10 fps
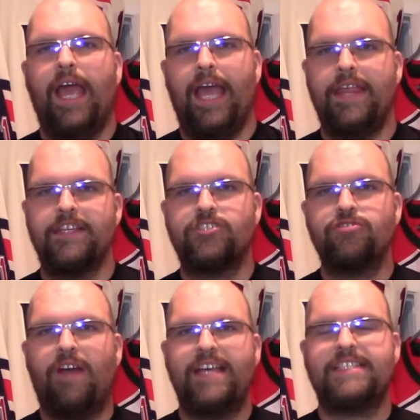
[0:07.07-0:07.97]
and the
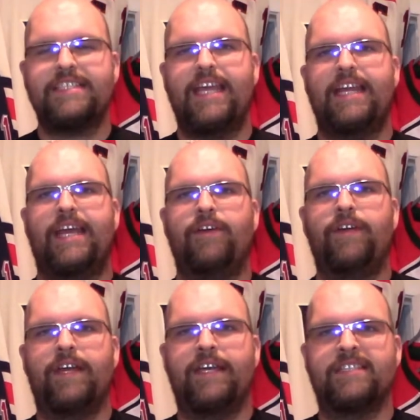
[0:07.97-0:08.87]
tri-state
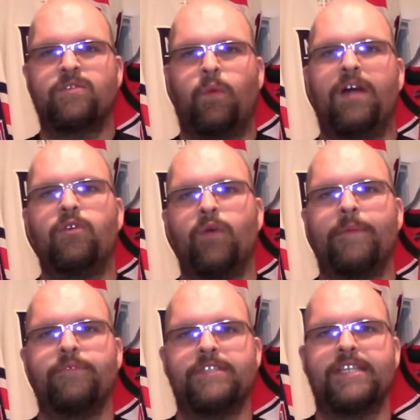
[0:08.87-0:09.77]
area is well
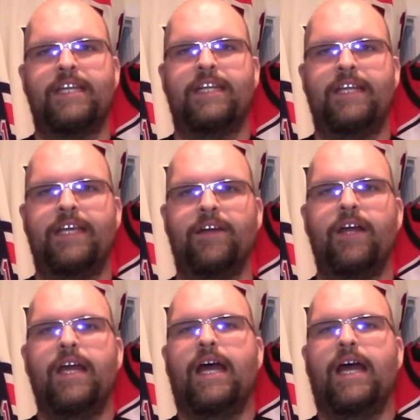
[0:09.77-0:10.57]
represented here.